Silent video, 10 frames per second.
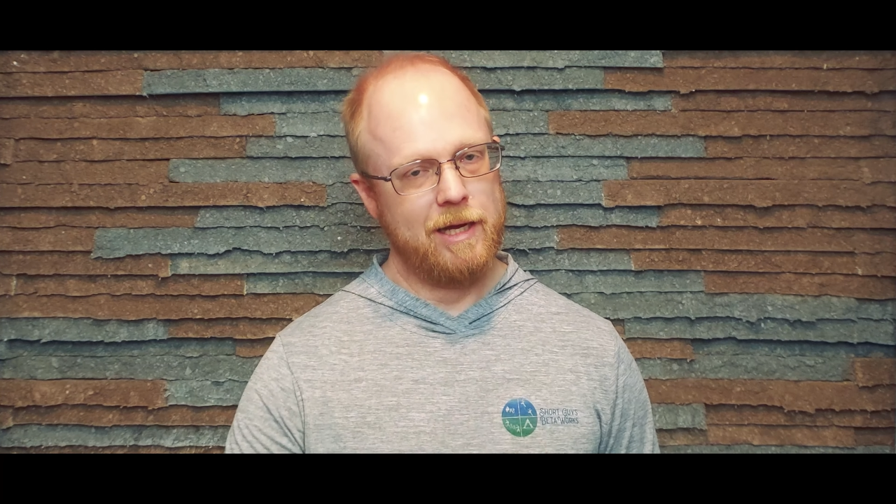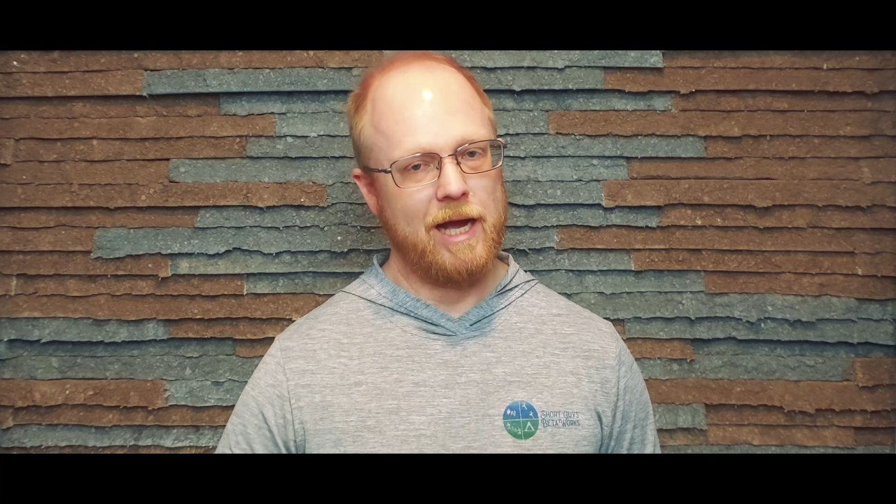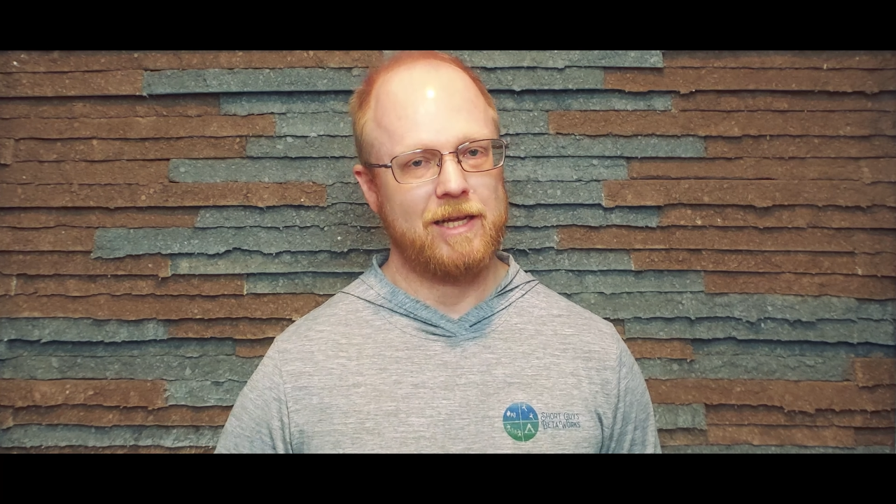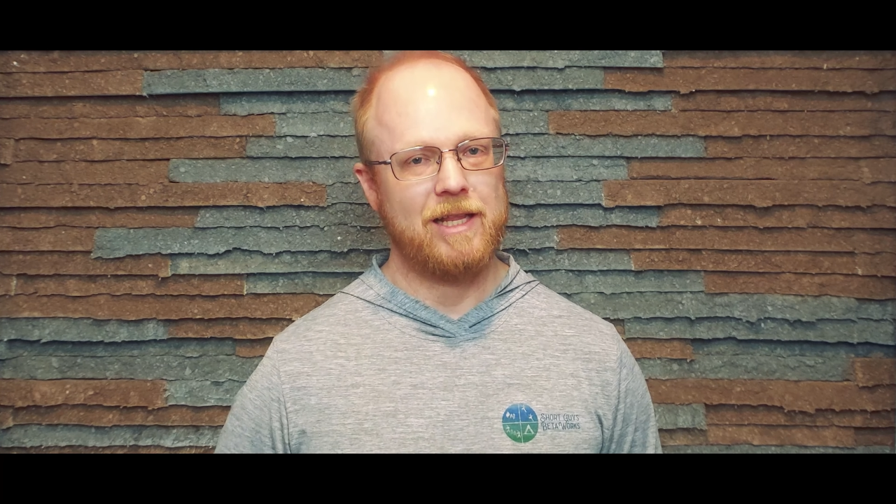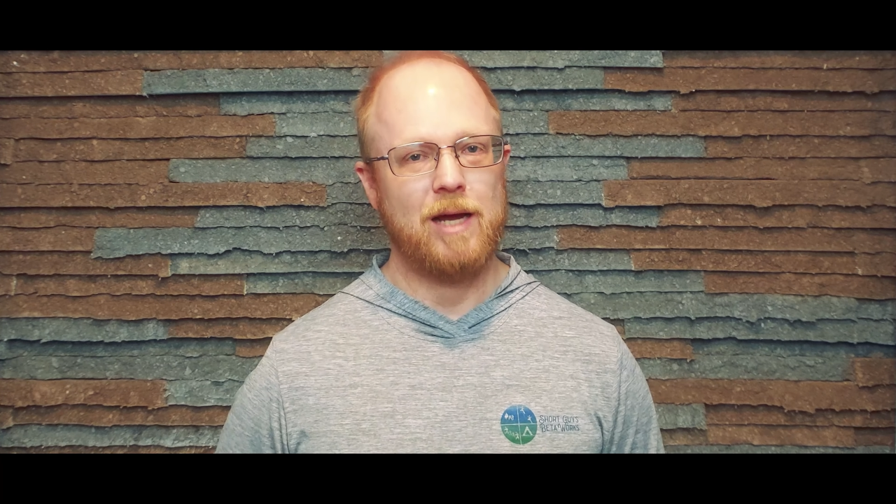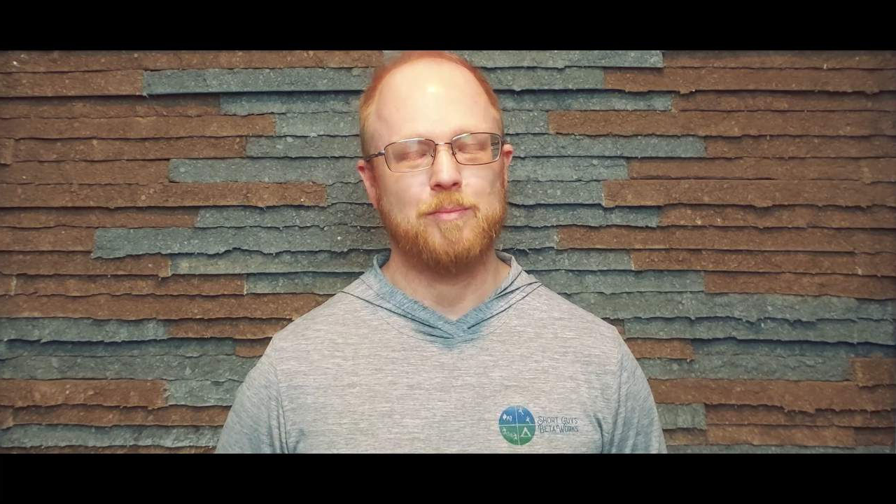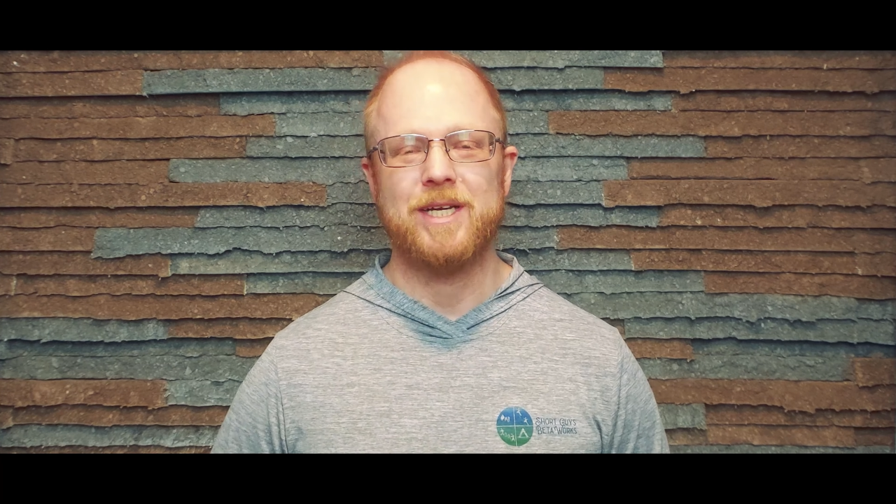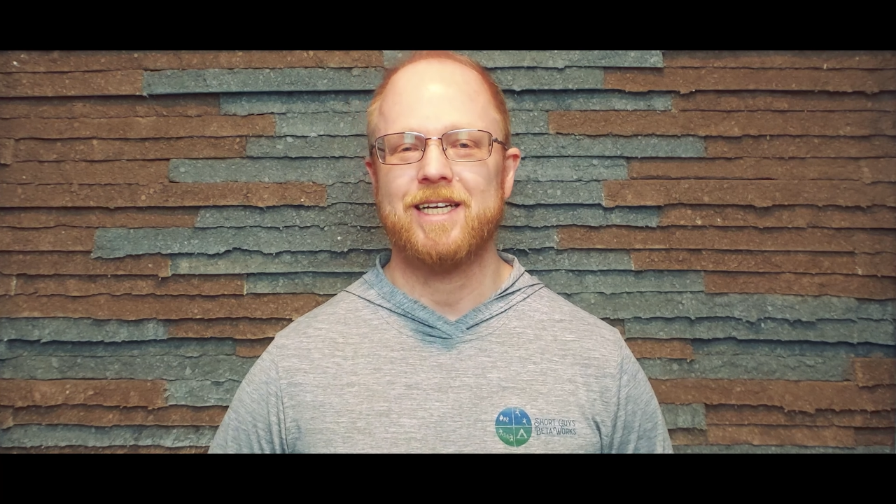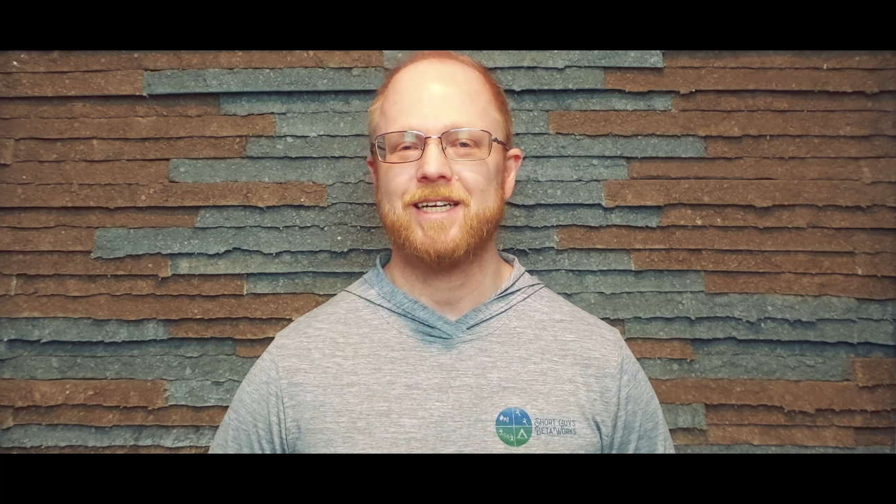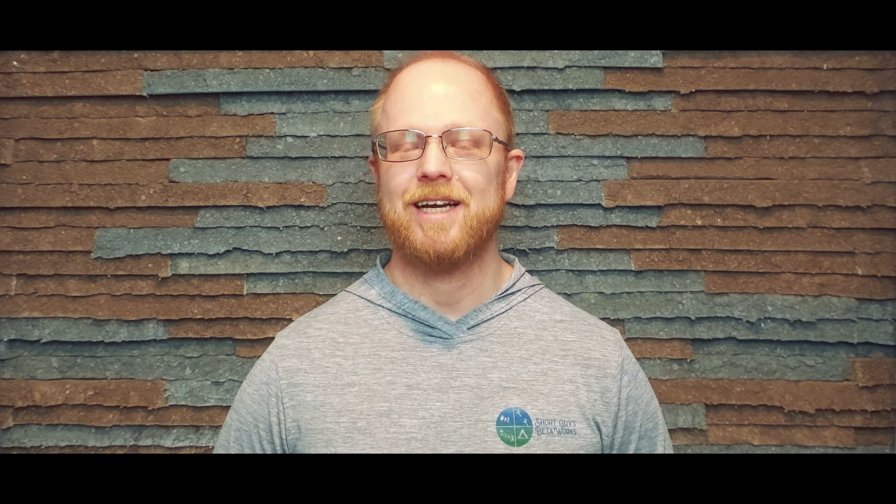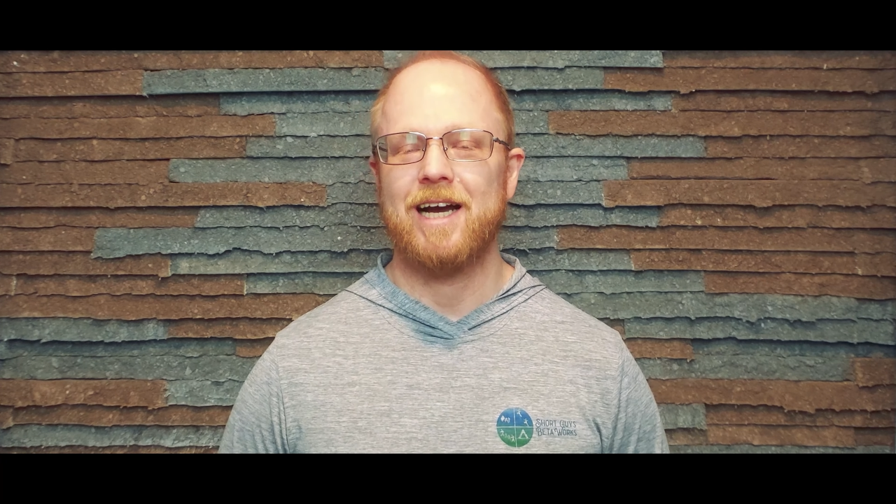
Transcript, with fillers: out of that big